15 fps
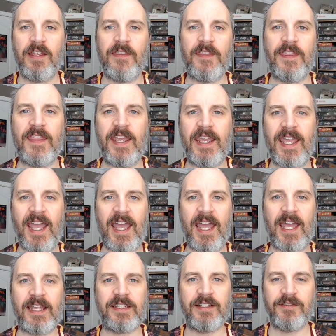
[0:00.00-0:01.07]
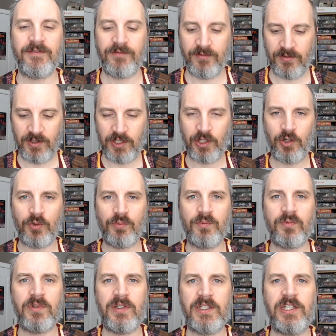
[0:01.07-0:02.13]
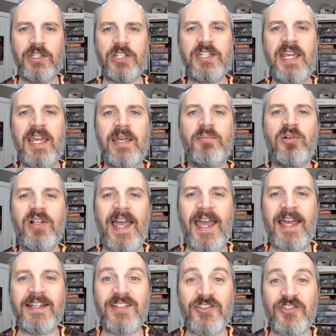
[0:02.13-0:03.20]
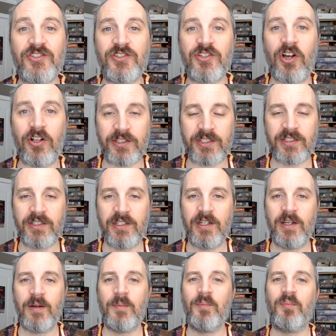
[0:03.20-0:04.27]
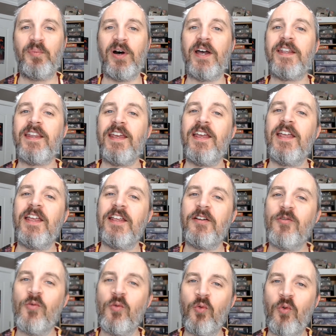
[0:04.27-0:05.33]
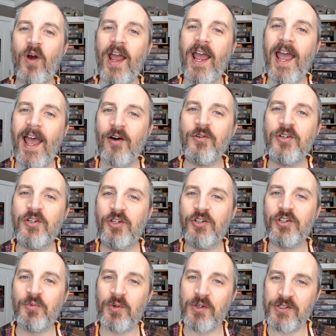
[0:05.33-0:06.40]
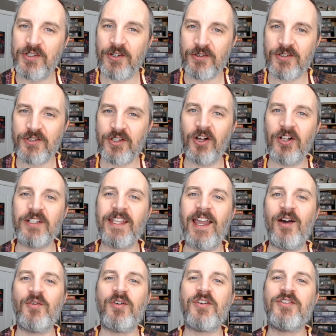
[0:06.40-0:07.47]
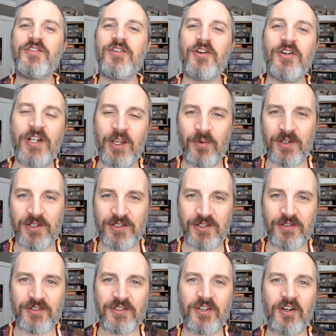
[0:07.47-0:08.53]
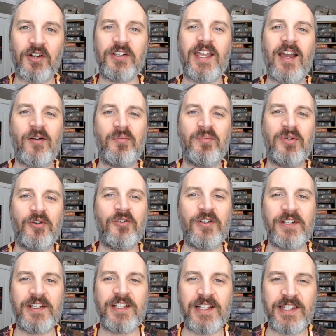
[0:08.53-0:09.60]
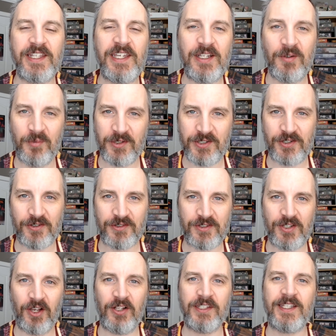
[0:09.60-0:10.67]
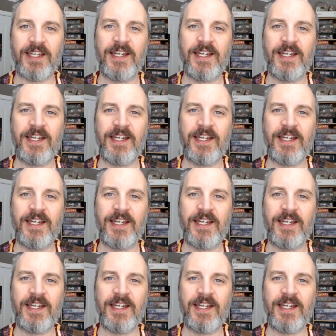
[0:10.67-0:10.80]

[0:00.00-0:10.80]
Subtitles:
they had, you know, each table had salt, but how good was your salt? How dirty was your salt? How pure and clean was your salt?